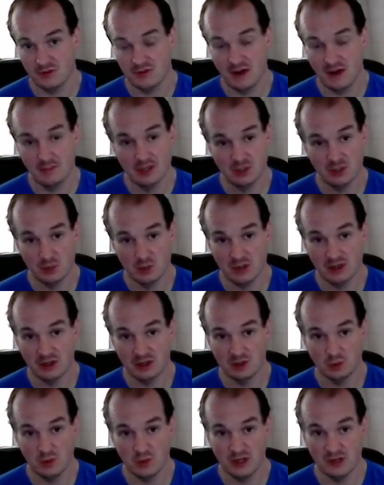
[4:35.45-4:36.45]
That means we're going
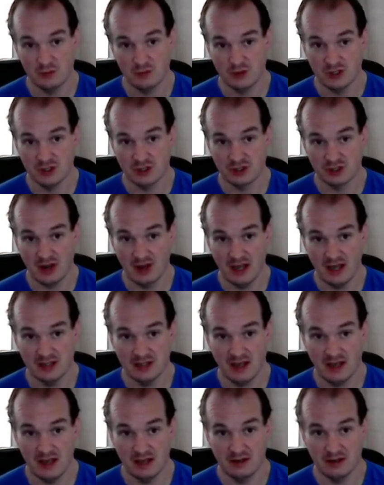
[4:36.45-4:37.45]
to win if we just go head to
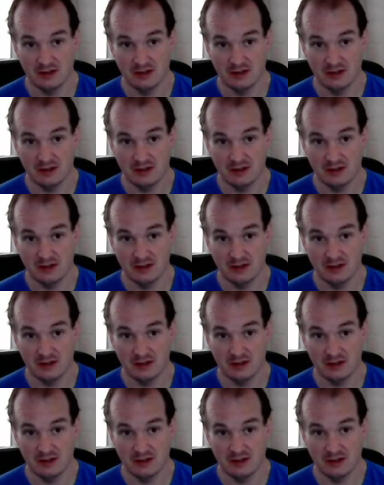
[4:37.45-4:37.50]
head.